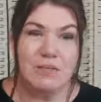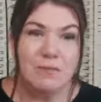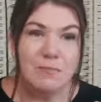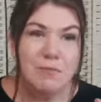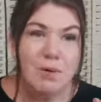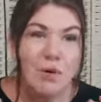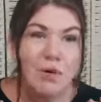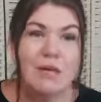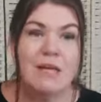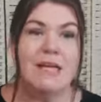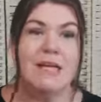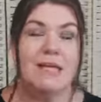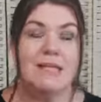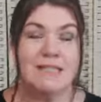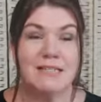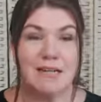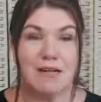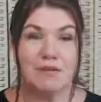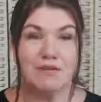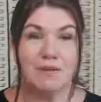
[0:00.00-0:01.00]
pulling
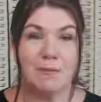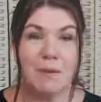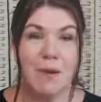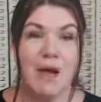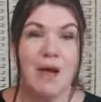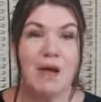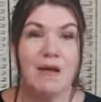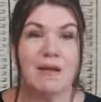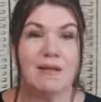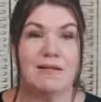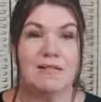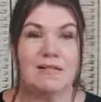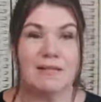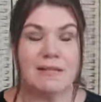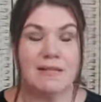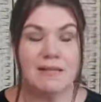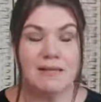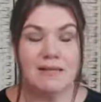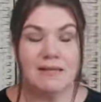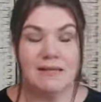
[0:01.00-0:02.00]
itself apart,